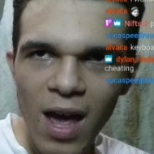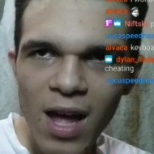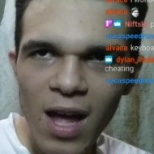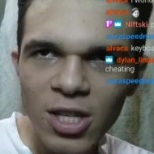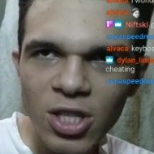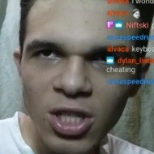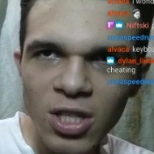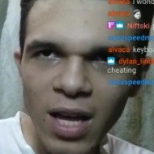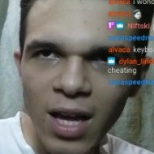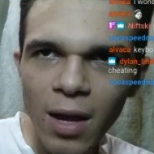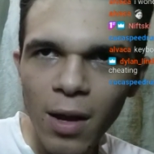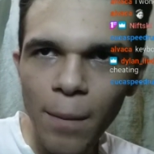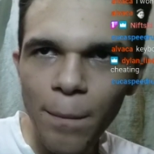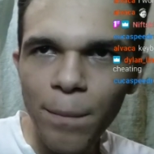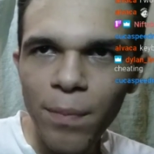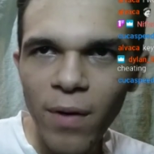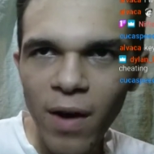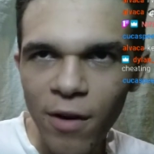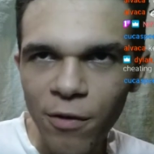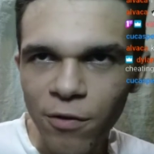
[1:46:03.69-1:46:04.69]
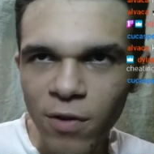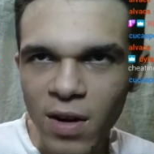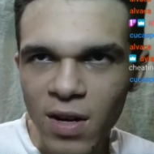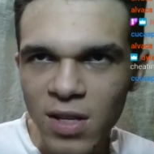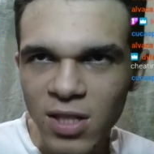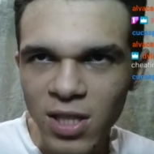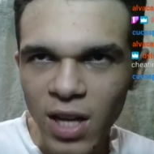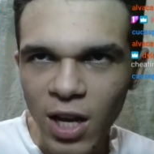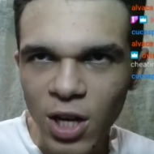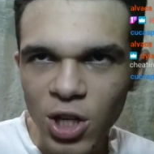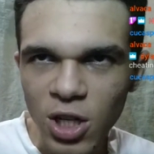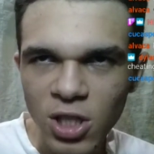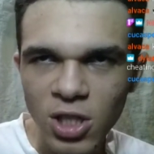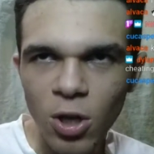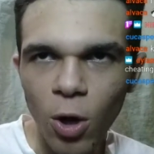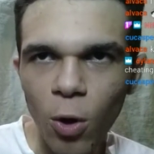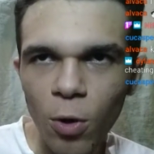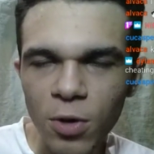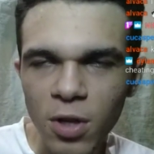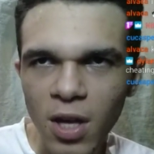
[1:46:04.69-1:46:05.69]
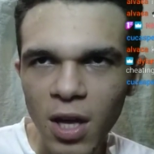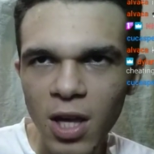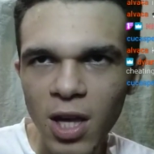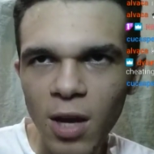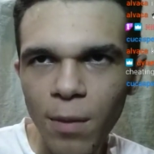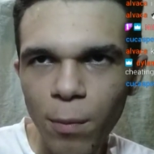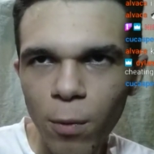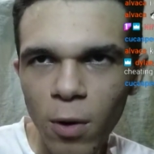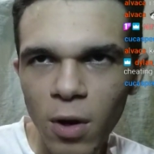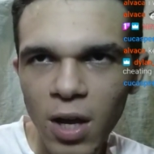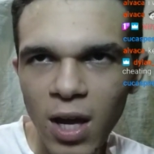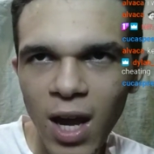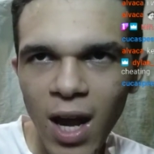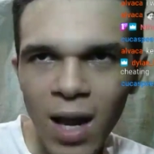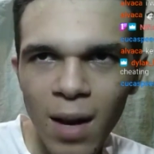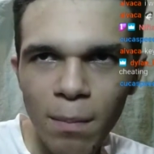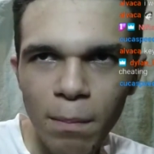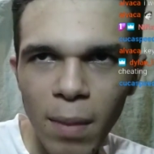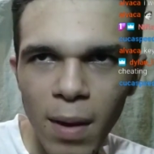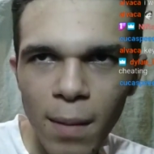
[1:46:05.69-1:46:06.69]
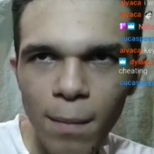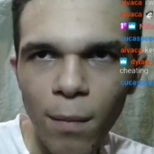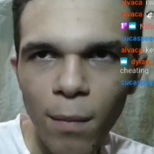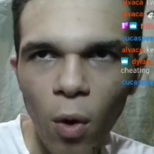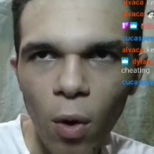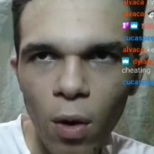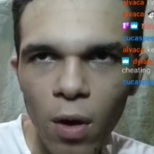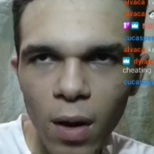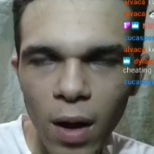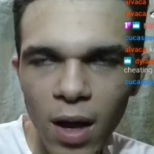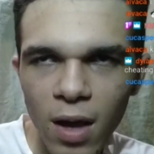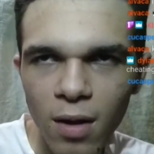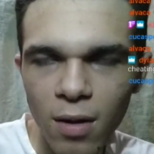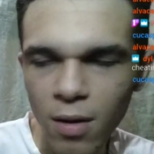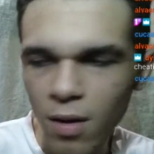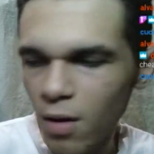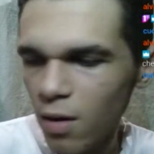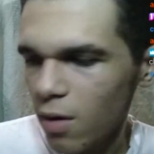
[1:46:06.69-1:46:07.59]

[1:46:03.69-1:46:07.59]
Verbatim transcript: it's like preference. Like just holding a keyboard can be more like,